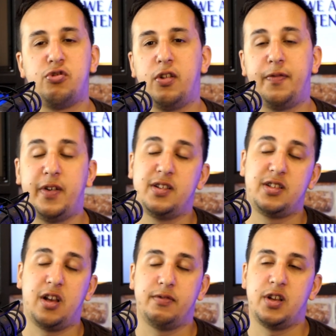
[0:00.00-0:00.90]
in the first
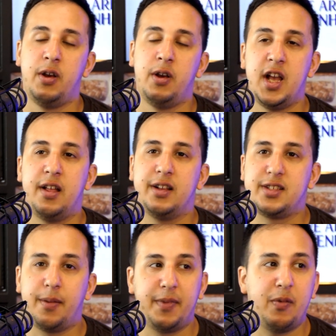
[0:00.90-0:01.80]
half. So that's
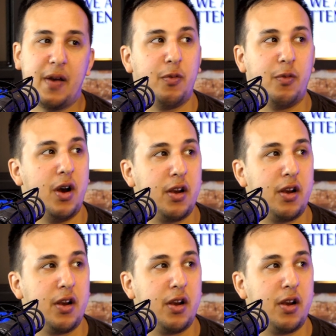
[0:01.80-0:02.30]
something we have to work